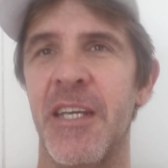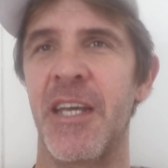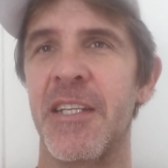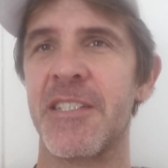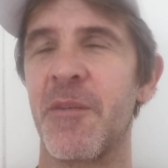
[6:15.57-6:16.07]

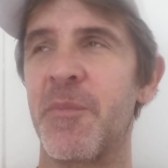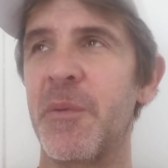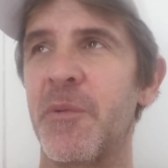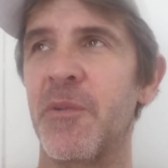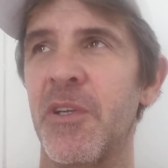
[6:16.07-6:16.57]
and some
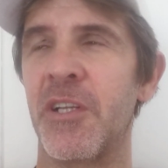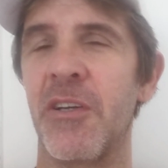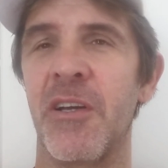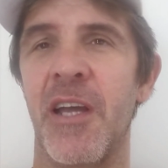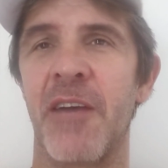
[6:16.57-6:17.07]
people, you
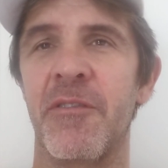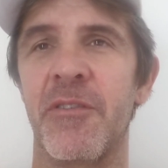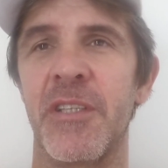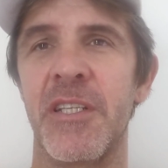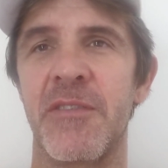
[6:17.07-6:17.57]
know, have
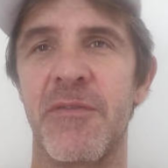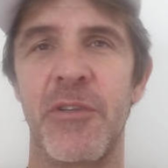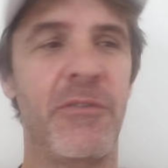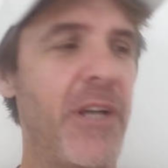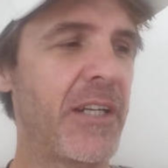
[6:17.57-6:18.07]
all these
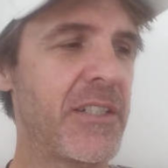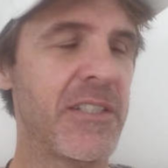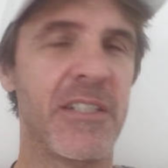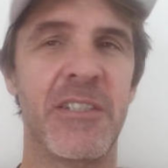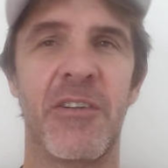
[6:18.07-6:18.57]
food reactions
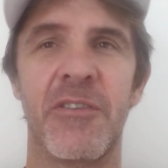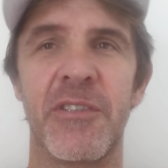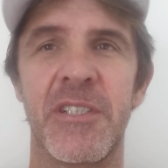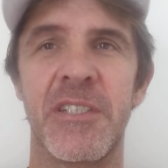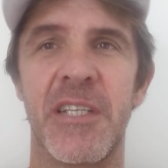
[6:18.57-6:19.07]
and
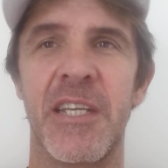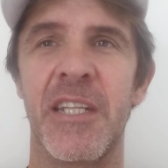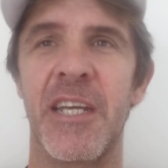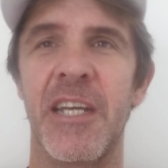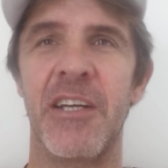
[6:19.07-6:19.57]
intolerances, and
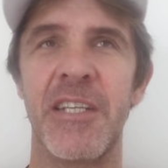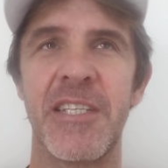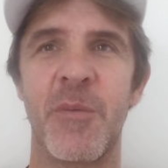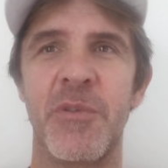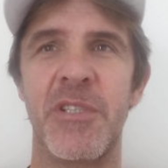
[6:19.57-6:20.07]
they, I guess,
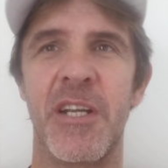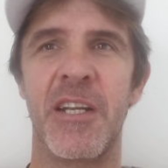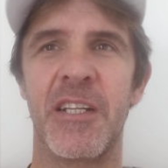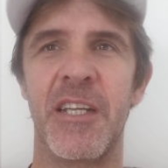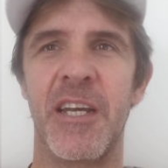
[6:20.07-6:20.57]

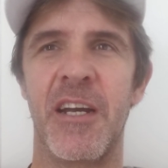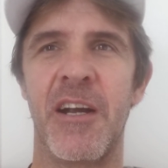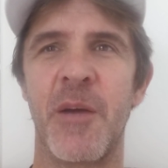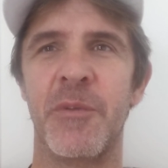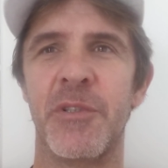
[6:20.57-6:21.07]
epigenetically
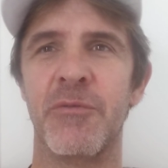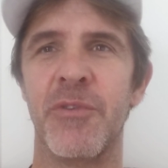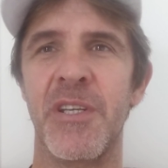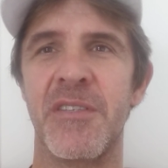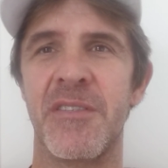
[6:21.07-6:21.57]
are able to
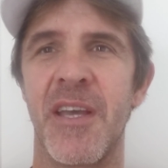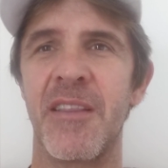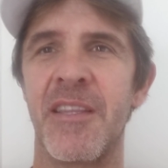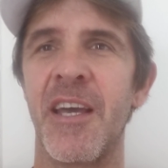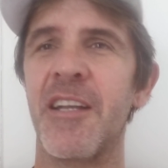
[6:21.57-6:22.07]

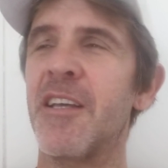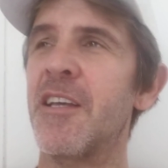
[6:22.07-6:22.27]
reset that.